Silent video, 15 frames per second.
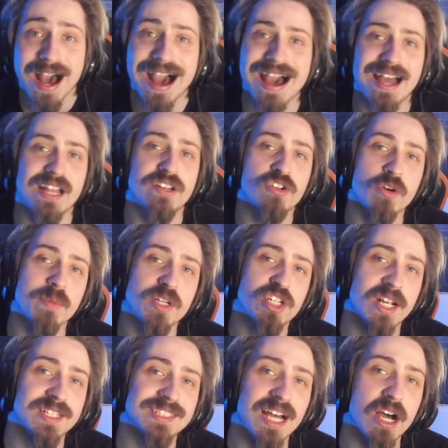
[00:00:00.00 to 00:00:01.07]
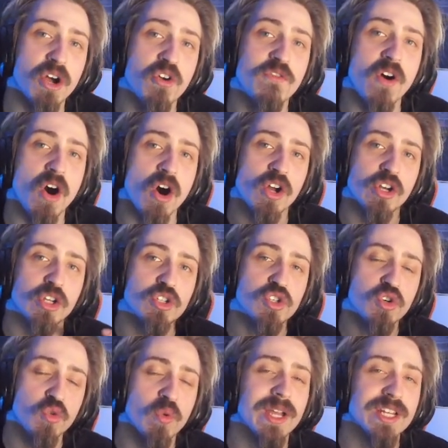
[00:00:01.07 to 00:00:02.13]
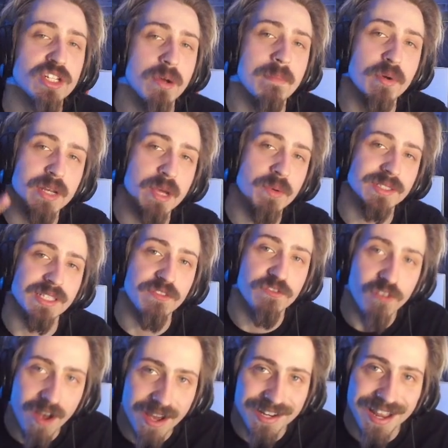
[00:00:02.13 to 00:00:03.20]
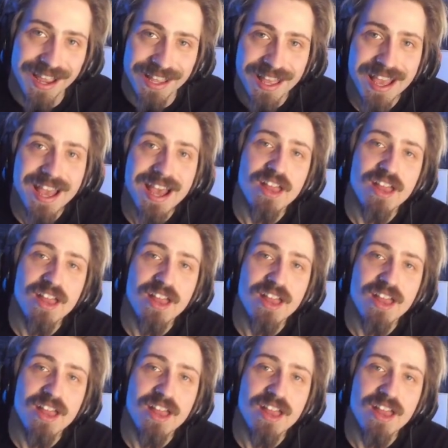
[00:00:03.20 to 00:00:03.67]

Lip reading: And come and check us out over on Twitch Monday, Wednesday, Friday,